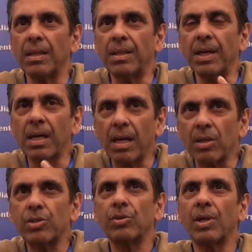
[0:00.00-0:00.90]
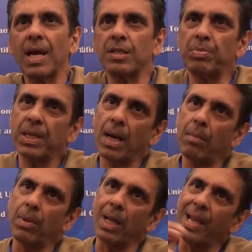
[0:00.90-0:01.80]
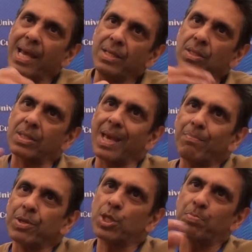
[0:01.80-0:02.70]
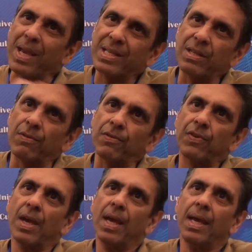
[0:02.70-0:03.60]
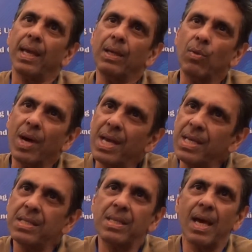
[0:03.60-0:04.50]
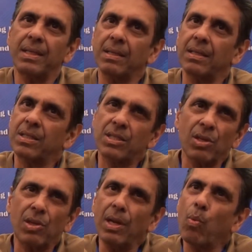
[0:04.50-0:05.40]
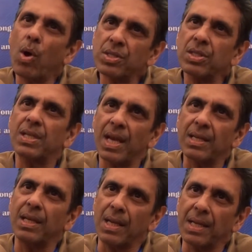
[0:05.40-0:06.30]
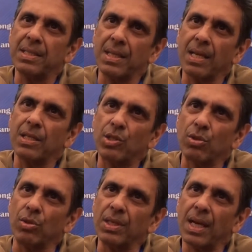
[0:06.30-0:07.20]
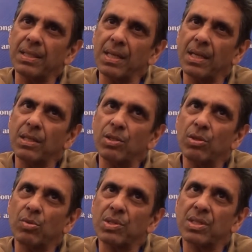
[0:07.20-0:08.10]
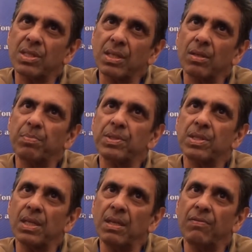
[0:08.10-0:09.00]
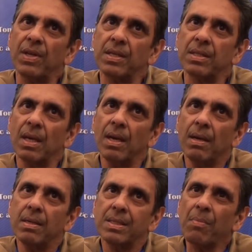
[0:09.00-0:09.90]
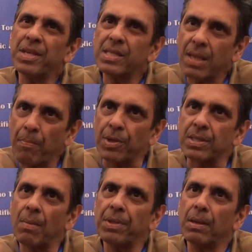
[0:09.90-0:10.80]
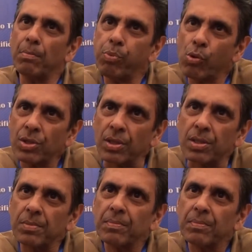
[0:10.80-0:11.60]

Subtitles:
the cultural has become a lens, a perspective, in ways that it certainly wasn't yet in 1982. In 1982, it was still perceived as something separate, something important,